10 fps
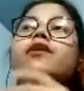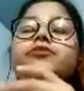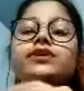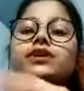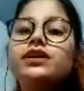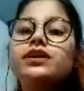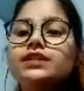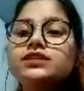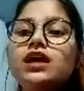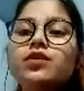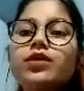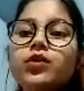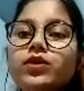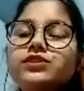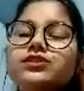after creating our
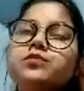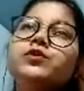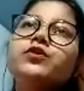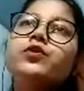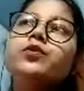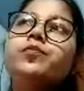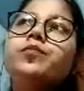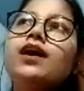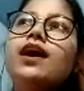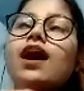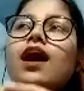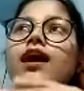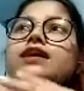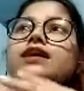WhatsApp group, I